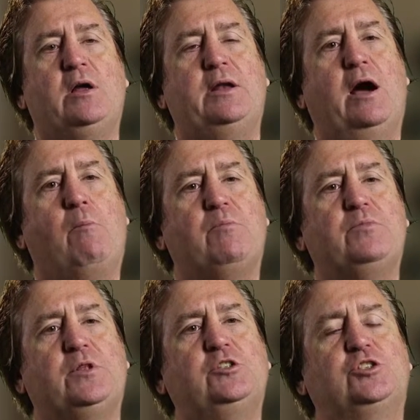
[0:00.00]
Now,
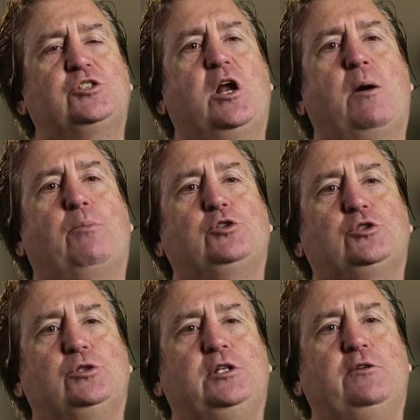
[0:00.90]
this is an
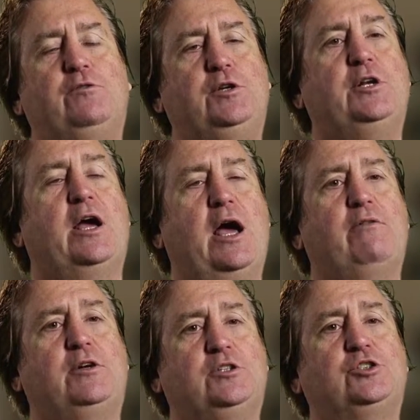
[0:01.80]
opportunity for you to
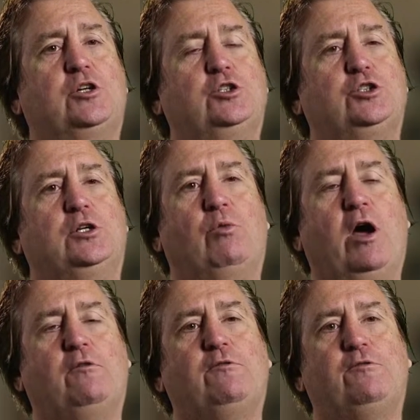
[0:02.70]
have a discussion
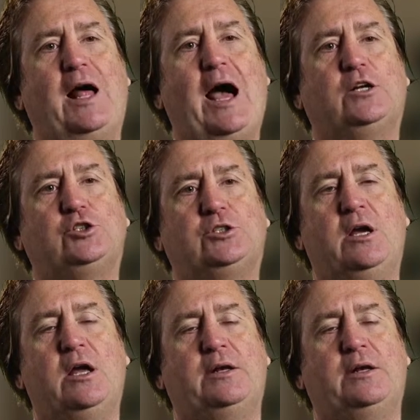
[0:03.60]
around flash.